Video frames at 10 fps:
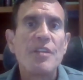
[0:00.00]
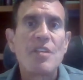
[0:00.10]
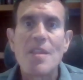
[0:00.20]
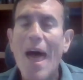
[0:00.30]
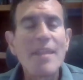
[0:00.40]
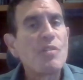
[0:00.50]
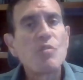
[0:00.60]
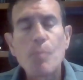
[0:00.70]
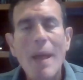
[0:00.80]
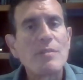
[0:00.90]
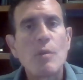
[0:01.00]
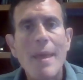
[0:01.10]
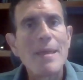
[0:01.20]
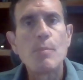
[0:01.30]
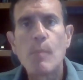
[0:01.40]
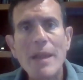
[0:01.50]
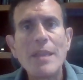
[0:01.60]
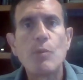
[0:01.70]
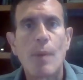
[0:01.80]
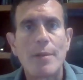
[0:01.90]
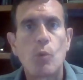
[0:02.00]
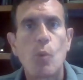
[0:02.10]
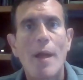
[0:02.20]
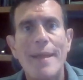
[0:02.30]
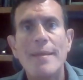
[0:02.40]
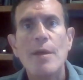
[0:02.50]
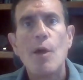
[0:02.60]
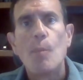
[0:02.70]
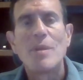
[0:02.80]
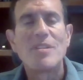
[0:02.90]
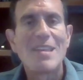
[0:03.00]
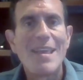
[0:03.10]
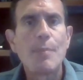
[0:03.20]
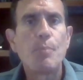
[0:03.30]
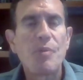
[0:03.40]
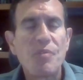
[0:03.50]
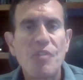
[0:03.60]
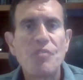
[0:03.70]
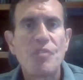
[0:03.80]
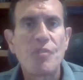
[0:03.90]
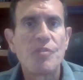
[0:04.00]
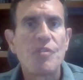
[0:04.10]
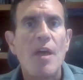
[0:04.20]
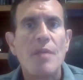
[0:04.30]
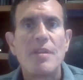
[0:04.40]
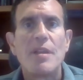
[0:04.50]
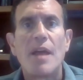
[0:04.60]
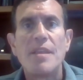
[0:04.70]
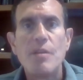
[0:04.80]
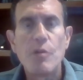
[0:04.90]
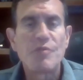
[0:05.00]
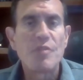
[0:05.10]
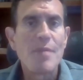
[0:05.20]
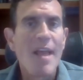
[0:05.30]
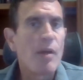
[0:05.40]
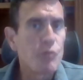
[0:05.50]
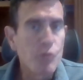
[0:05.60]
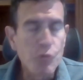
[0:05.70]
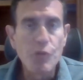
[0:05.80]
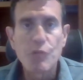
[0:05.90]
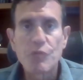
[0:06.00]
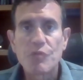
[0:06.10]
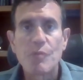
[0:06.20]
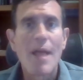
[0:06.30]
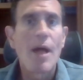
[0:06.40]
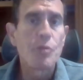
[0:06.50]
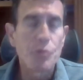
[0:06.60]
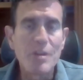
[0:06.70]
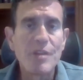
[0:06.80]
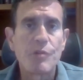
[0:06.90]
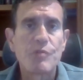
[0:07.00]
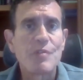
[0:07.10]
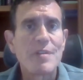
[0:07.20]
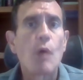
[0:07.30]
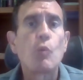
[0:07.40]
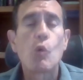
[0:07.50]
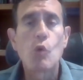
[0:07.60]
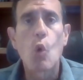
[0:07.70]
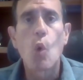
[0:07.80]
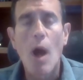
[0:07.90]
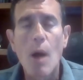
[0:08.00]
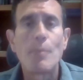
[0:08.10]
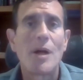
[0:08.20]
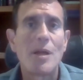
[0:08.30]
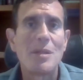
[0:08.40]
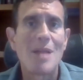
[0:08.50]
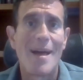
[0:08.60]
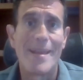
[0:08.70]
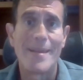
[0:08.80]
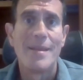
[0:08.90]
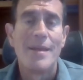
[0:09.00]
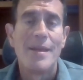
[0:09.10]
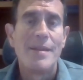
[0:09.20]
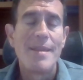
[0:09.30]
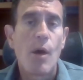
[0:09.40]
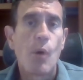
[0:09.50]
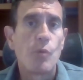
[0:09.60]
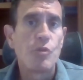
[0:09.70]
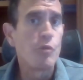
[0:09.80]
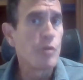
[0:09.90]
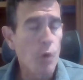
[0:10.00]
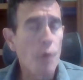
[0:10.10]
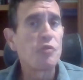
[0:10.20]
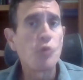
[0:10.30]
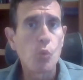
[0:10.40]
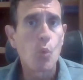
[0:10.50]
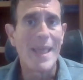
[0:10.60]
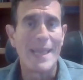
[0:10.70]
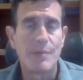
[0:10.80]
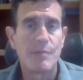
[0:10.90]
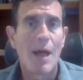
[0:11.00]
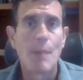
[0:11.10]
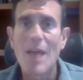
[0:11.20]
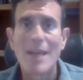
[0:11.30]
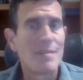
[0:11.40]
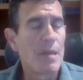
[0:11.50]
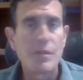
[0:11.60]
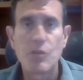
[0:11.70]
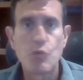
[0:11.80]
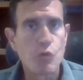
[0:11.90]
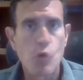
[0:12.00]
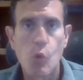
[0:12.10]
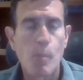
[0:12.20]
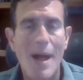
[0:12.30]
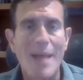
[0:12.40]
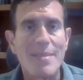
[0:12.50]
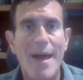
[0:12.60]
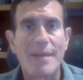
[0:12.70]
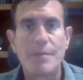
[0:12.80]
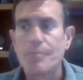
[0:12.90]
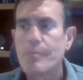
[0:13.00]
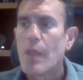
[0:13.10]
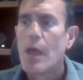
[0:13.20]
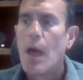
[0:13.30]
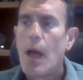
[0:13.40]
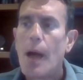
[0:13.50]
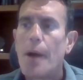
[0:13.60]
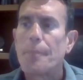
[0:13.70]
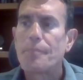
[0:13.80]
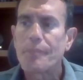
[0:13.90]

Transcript: to not expect to make money right away, but to get positions that a year from now, two years from now, three years from now will go up a lot. Now, you can also wait. I'm not telling you to go buy that. Um,